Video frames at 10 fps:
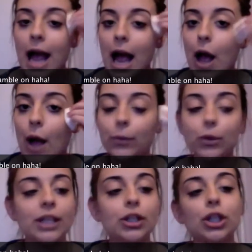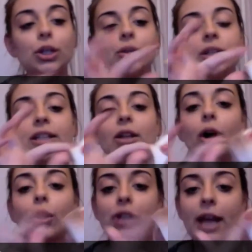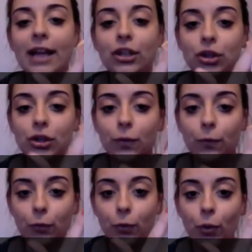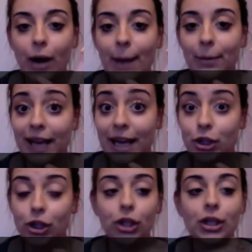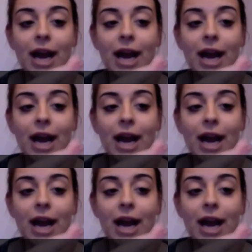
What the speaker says: You tend to use this harsh edge for application,